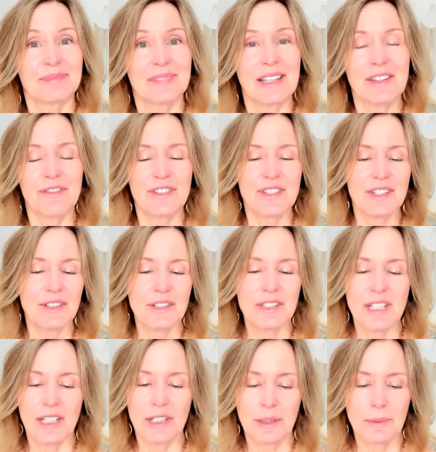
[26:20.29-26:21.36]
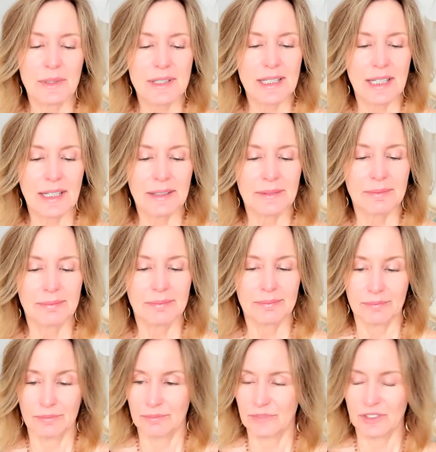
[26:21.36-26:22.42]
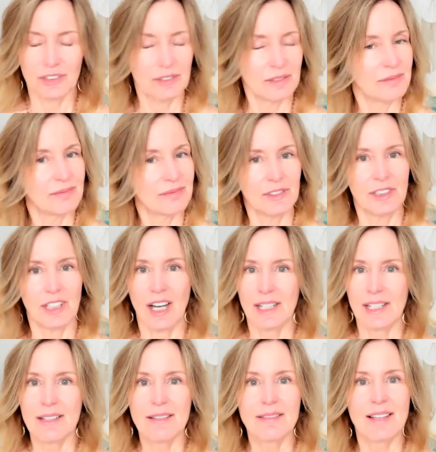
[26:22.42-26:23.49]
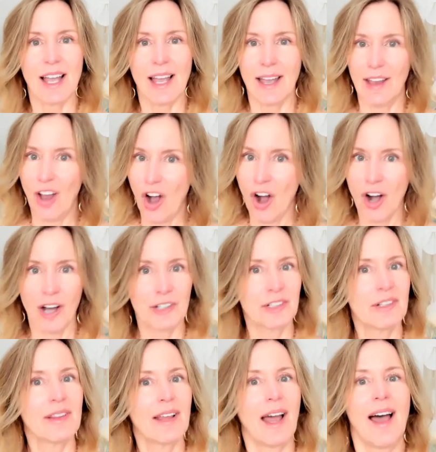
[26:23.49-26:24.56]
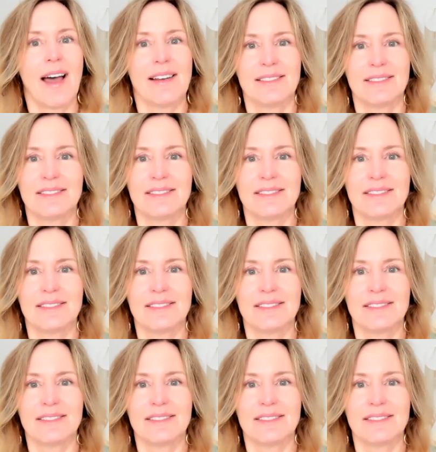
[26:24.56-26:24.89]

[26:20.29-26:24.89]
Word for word: And the facilitator was like, goddess, I honor that.